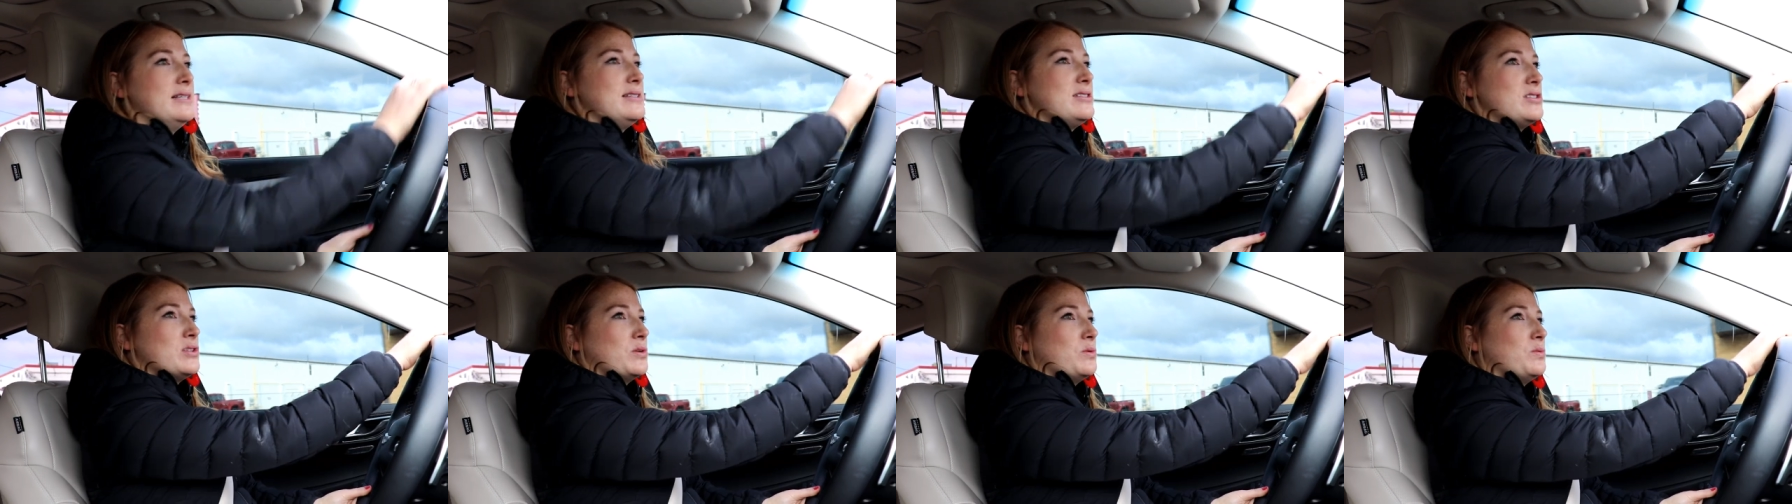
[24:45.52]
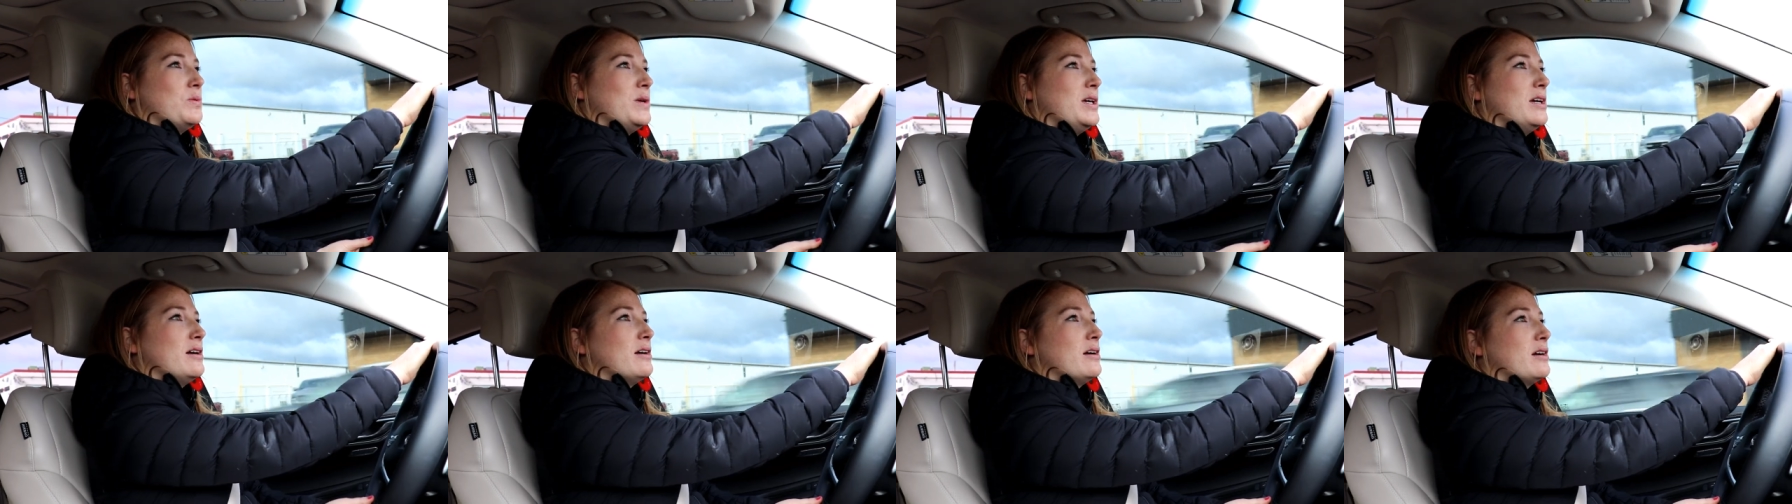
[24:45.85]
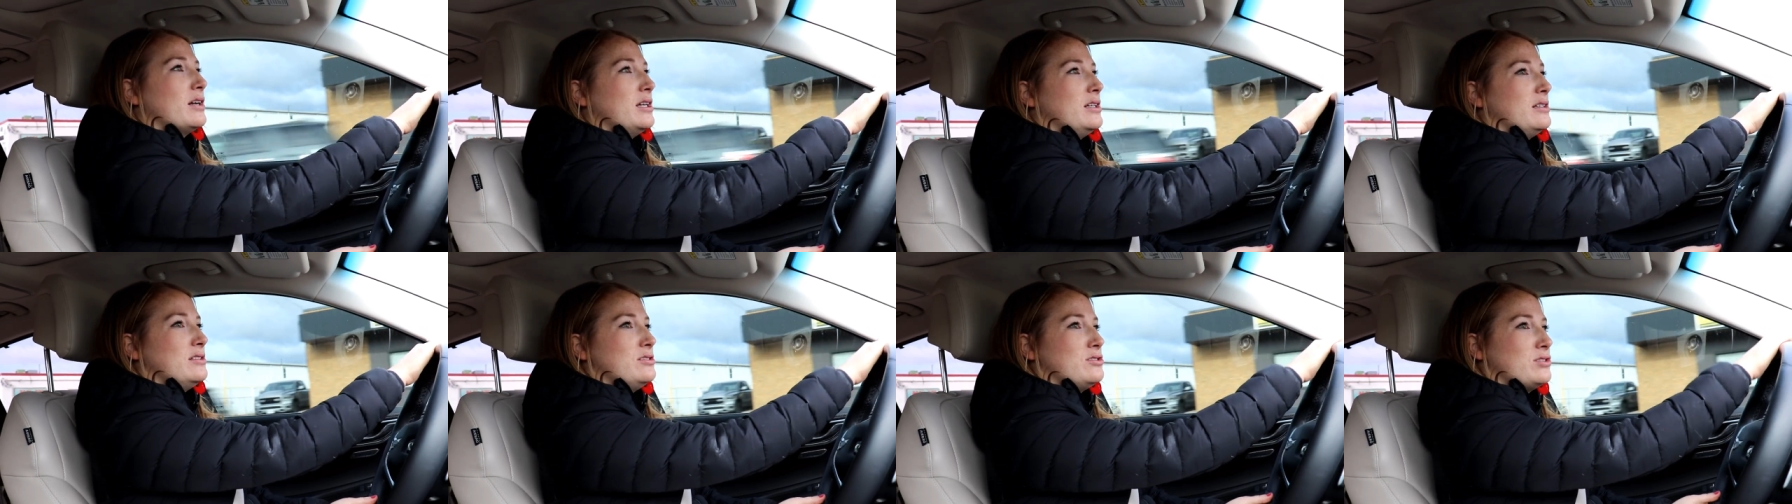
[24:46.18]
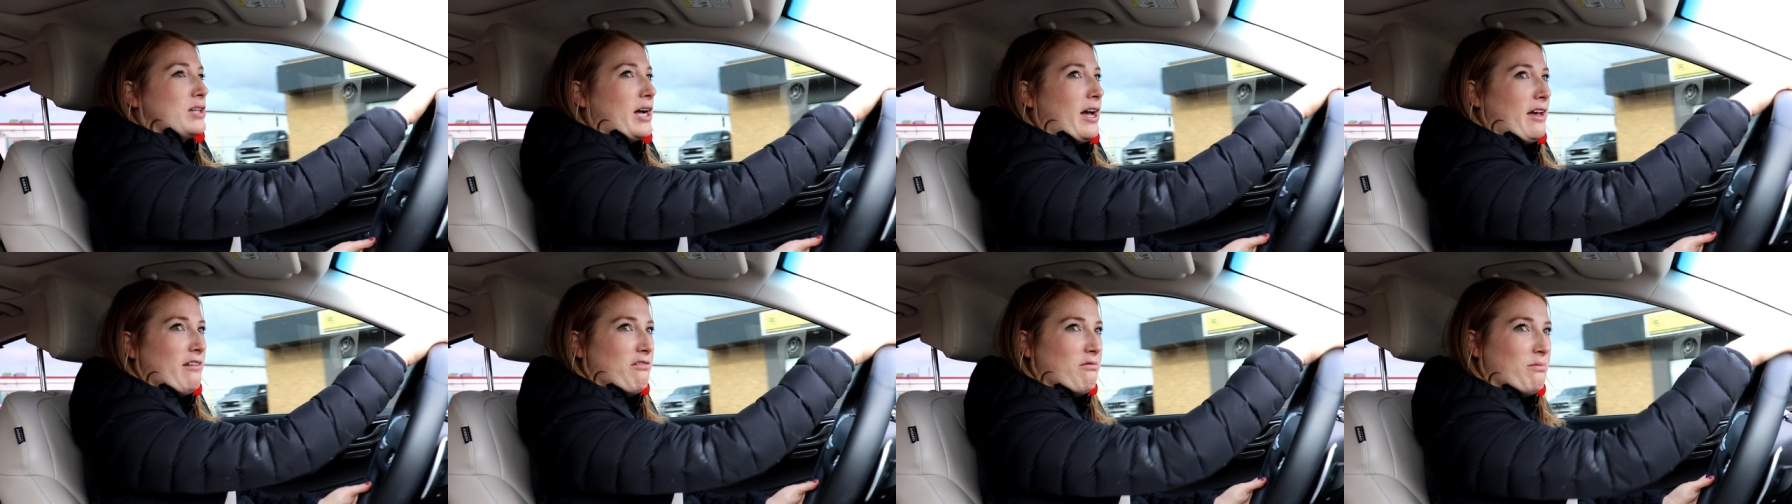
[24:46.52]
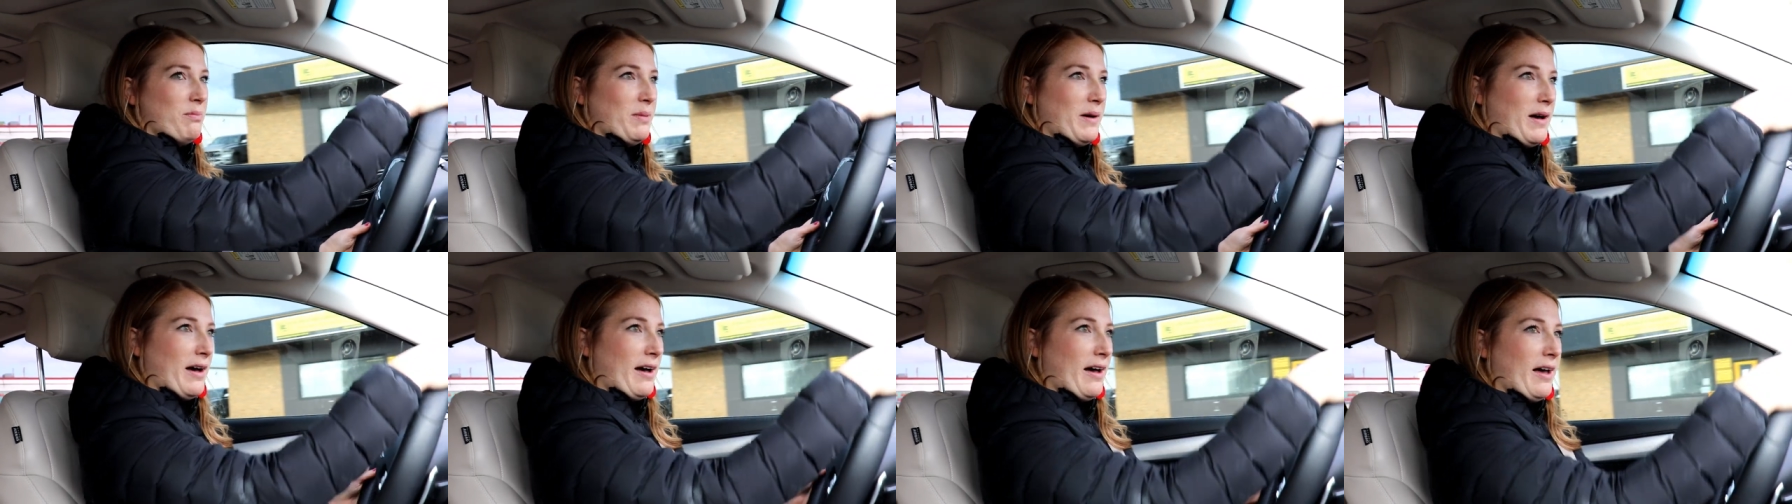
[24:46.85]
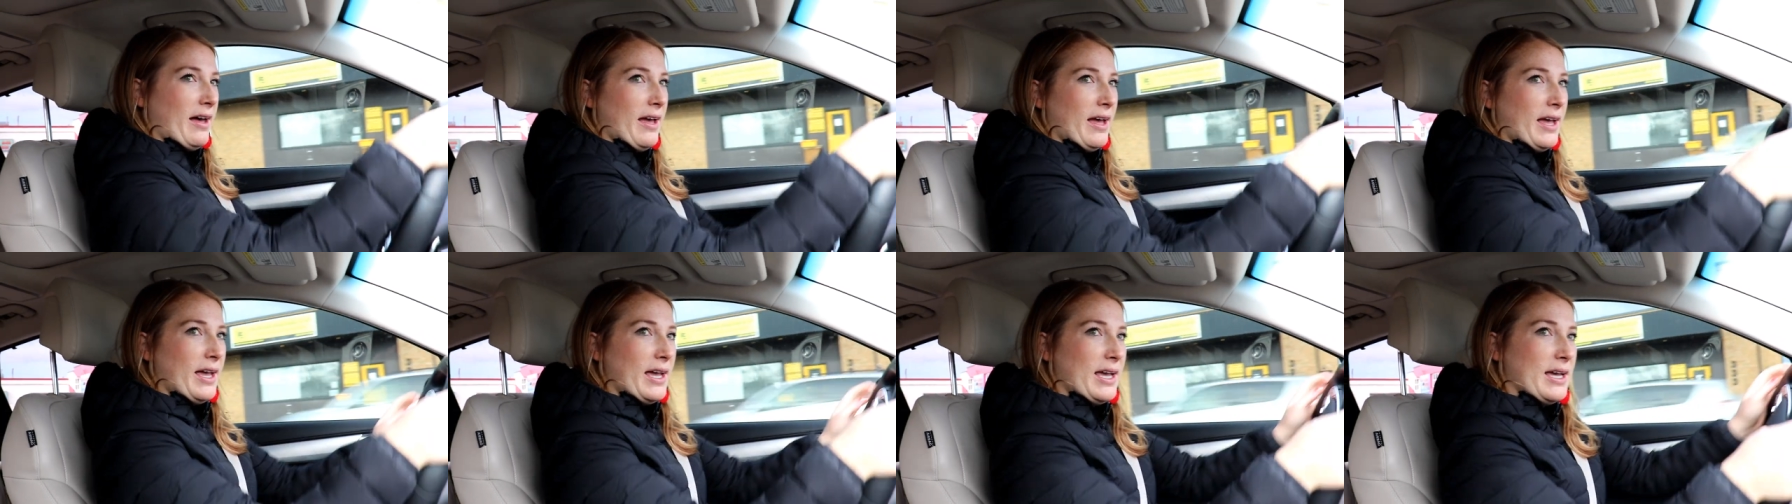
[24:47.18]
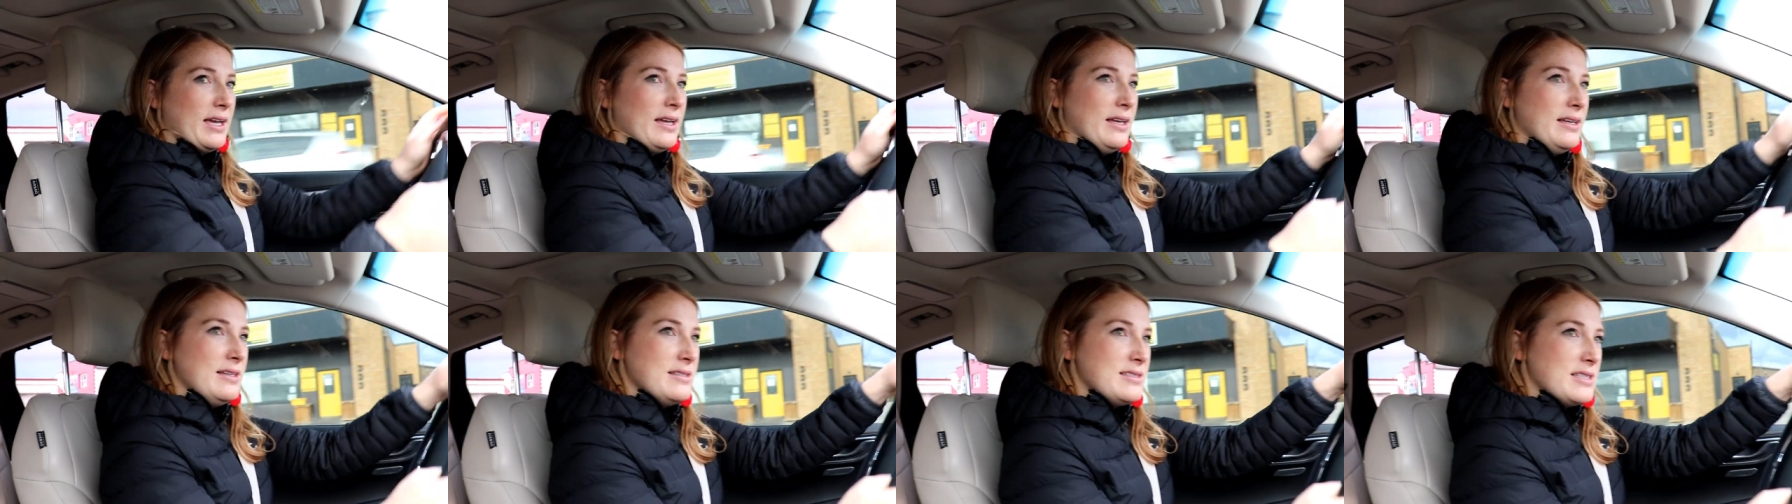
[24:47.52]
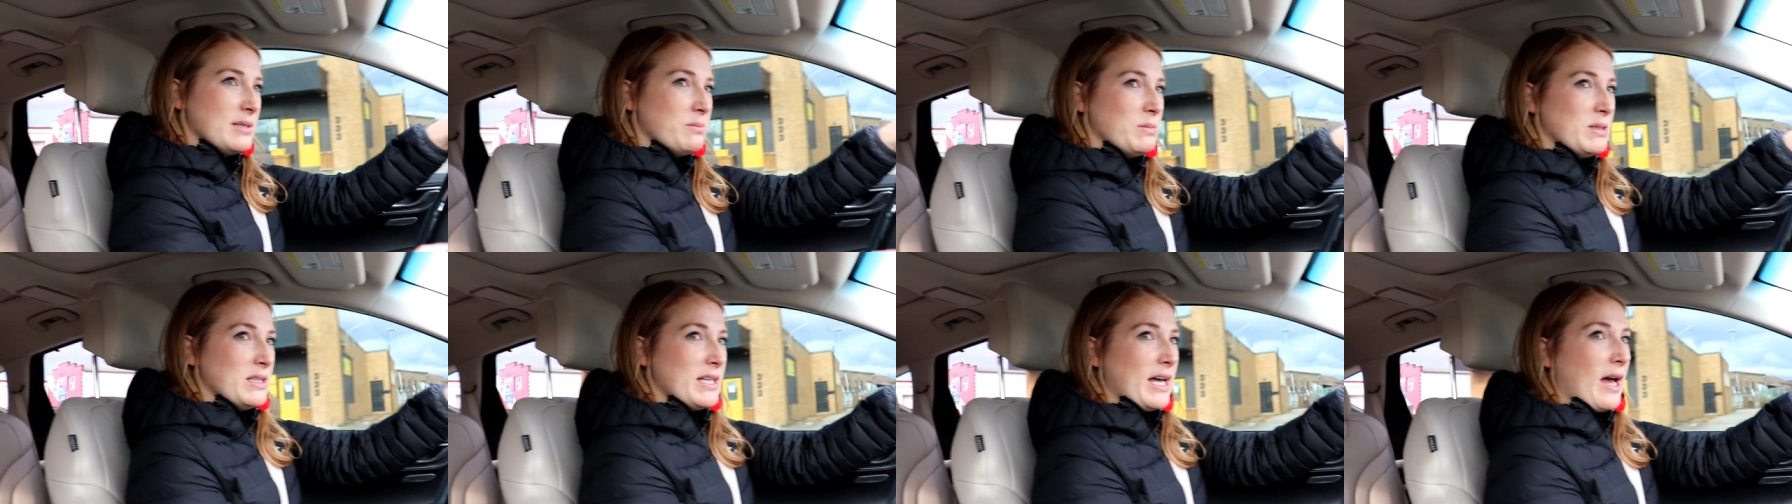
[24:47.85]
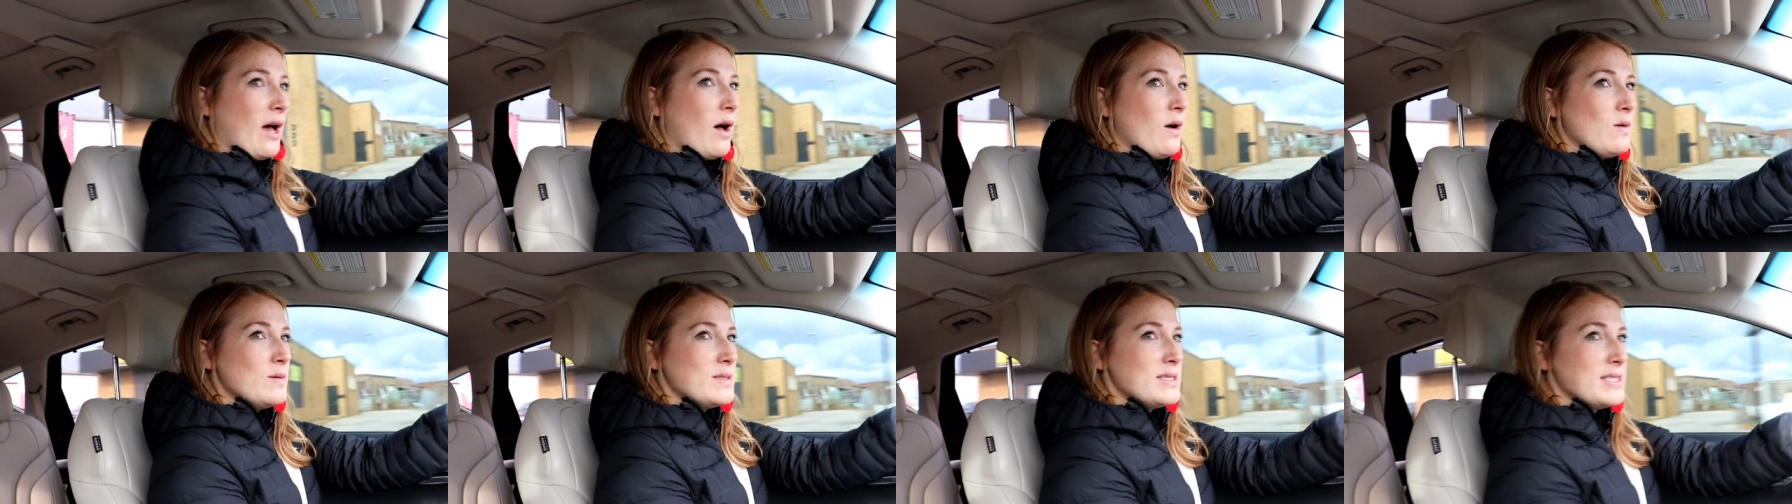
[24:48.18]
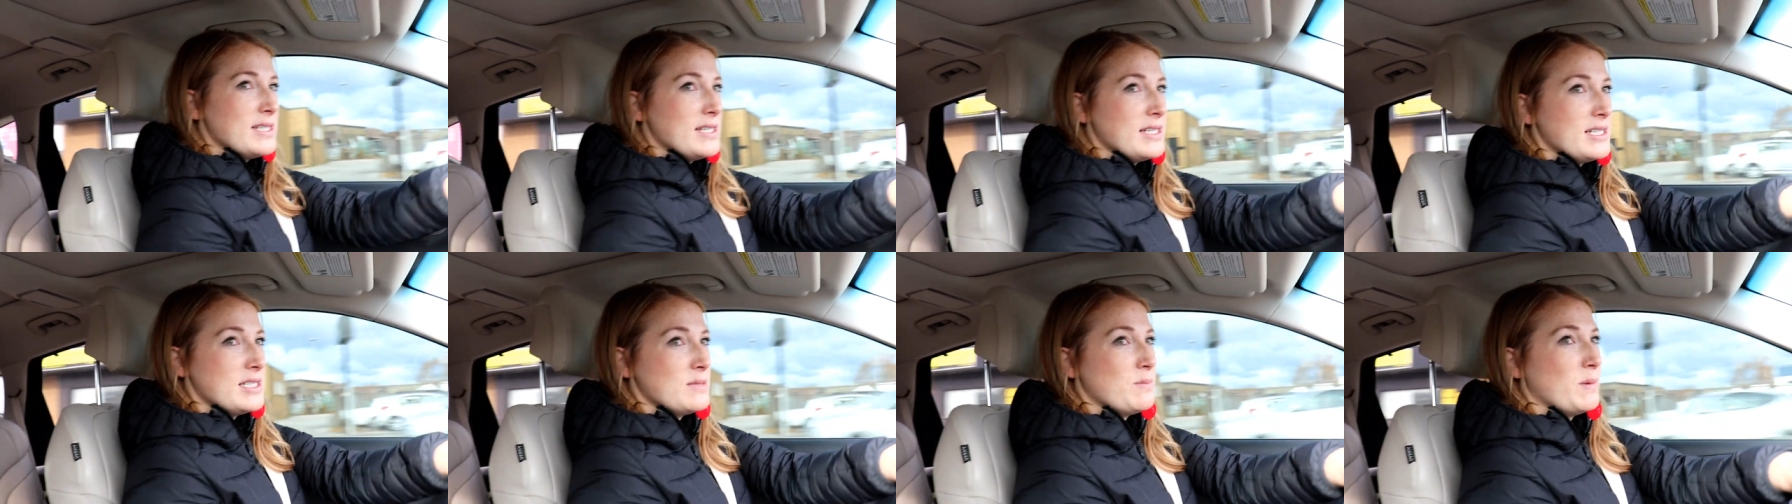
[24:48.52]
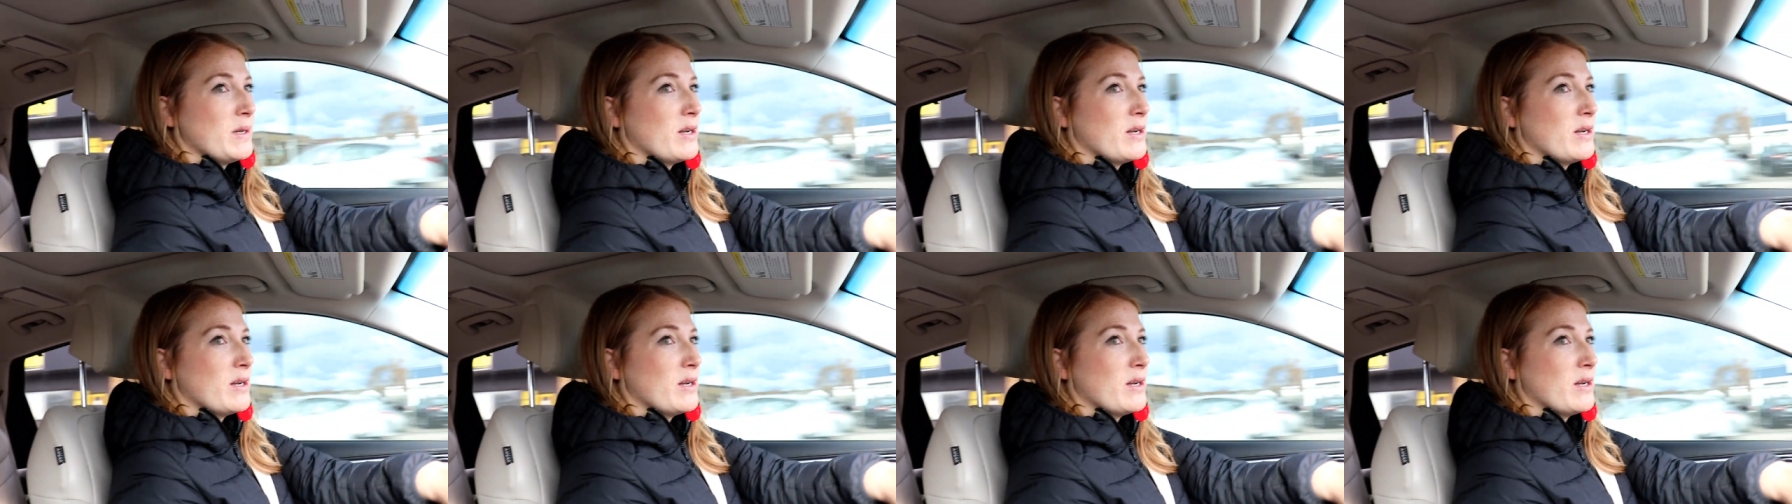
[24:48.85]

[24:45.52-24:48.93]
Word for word: So we are gonna drive by some of the houses,